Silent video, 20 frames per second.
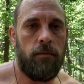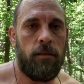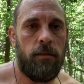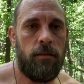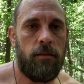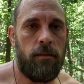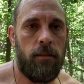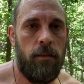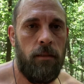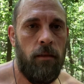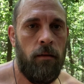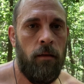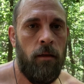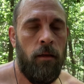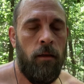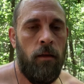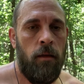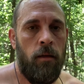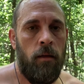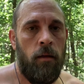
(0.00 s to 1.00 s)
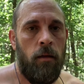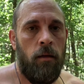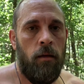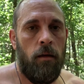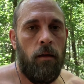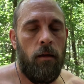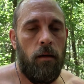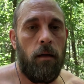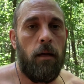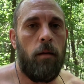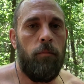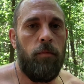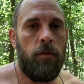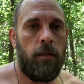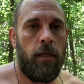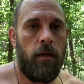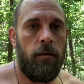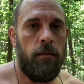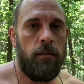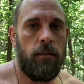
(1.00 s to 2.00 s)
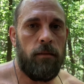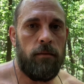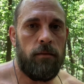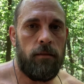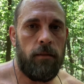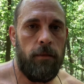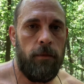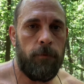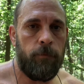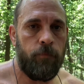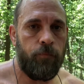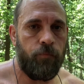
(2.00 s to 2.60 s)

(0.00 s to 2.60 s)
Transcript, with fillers: Tennessee. Uh, Hamblen County, Tennessee.